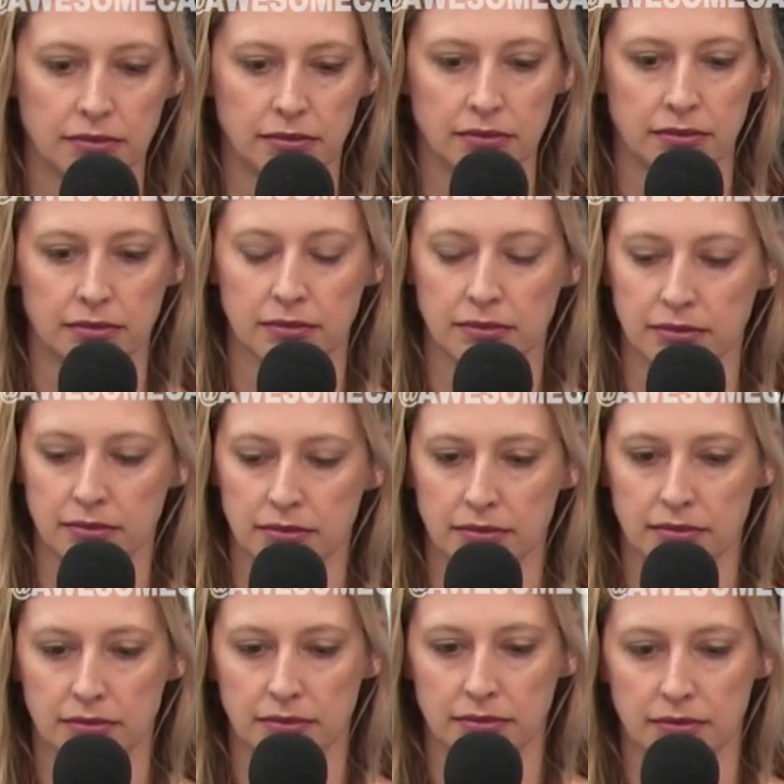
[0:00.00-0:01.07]

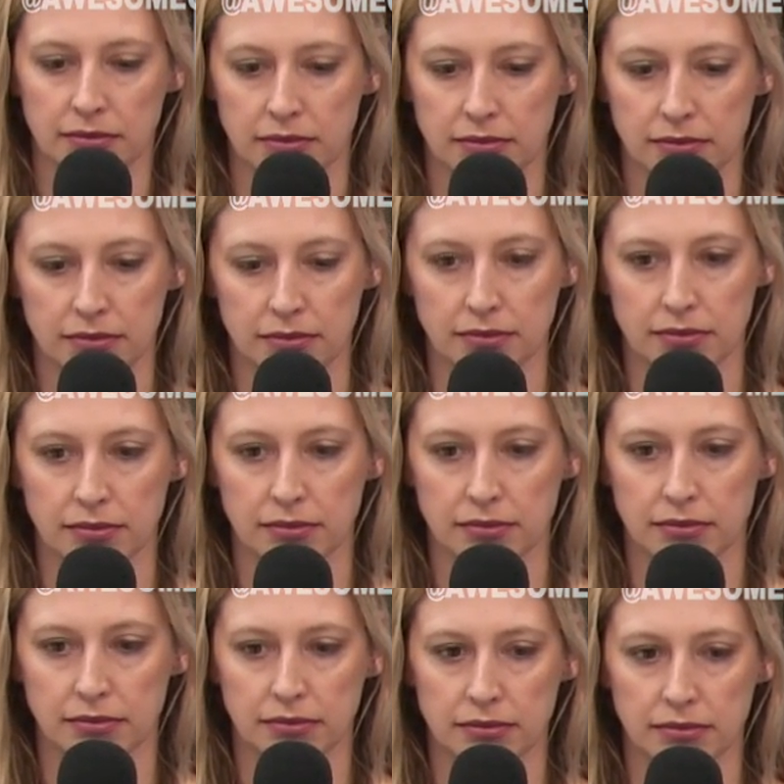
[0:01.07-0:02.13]

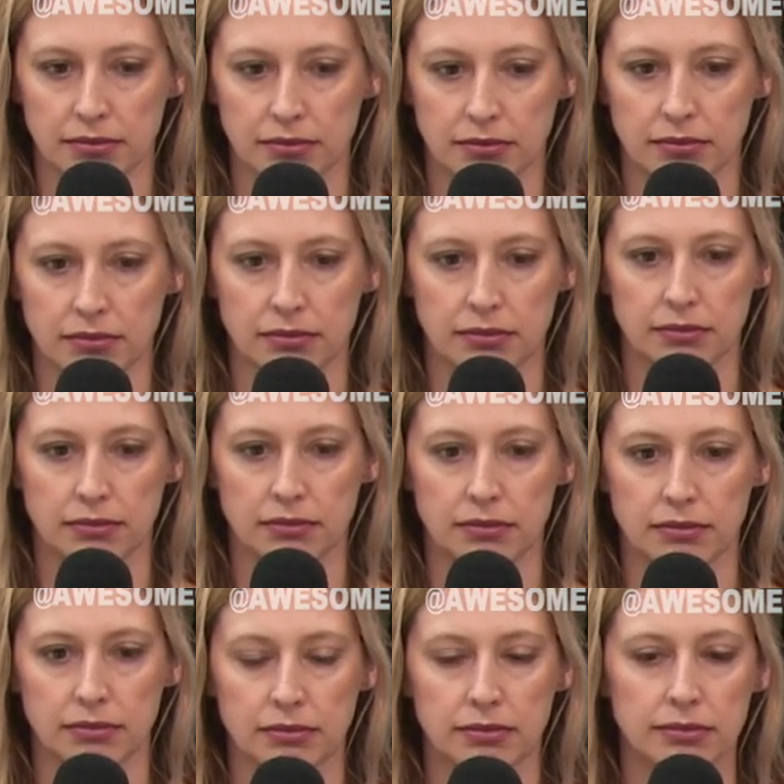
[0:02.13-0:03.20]

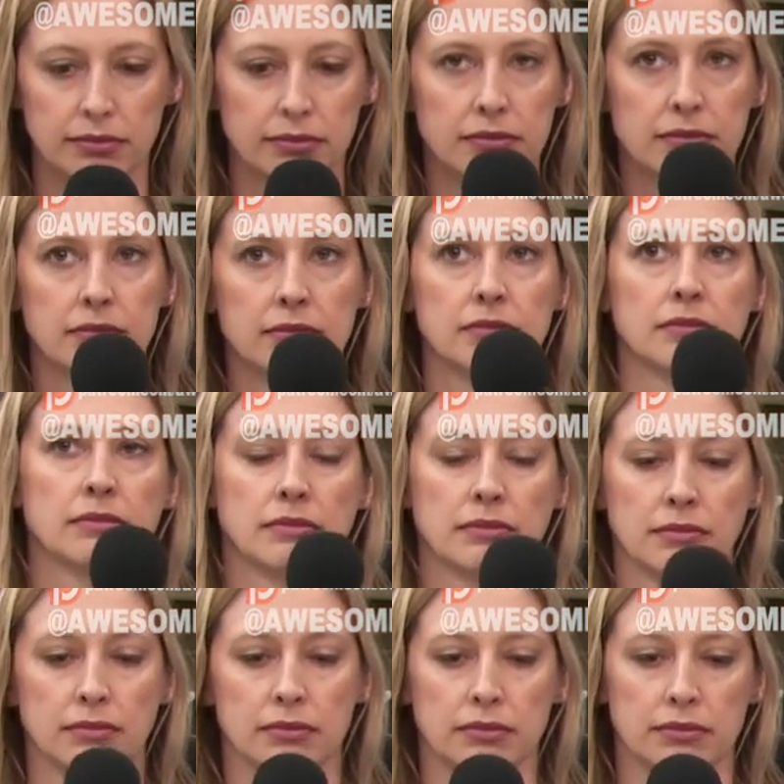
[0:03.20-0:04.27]

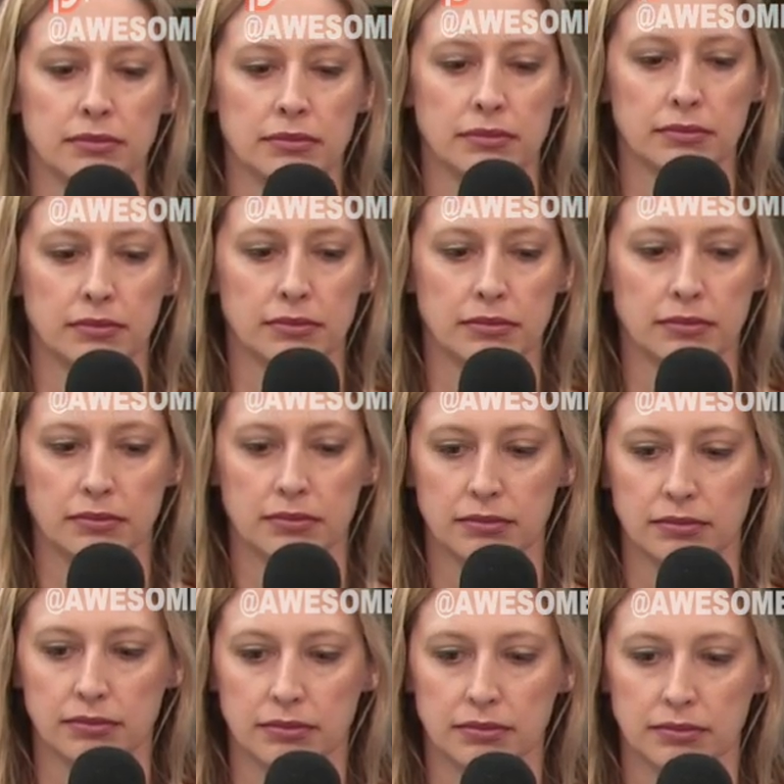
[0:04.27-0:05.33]

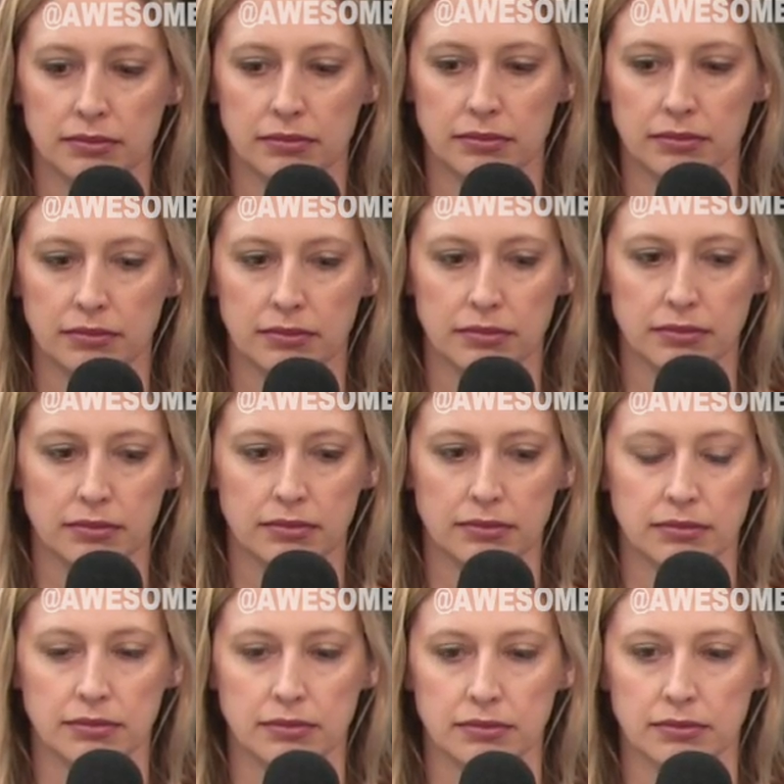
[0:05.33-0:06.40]

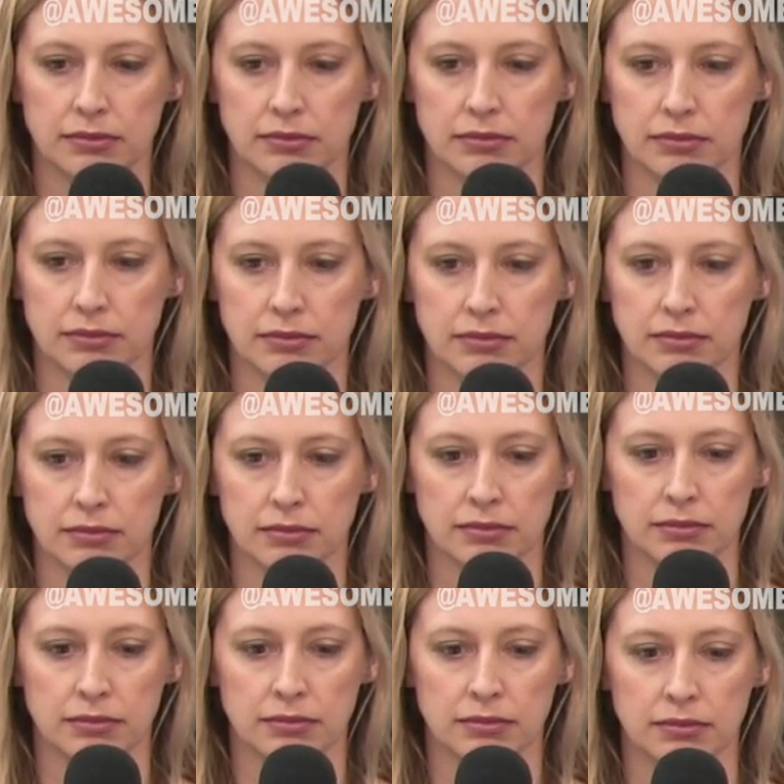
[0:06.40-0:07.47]

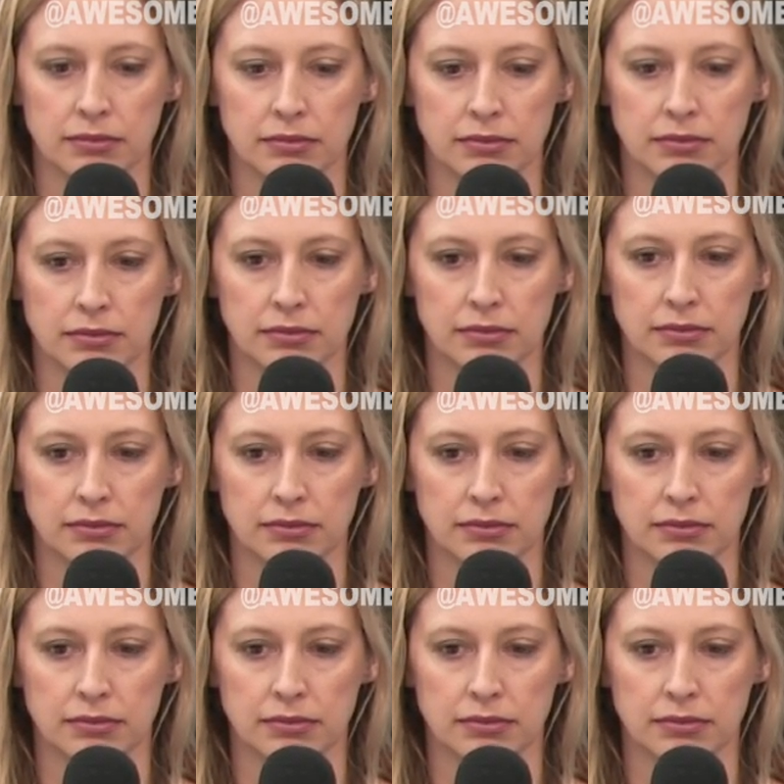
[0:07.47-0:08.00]
This person isn't speaking.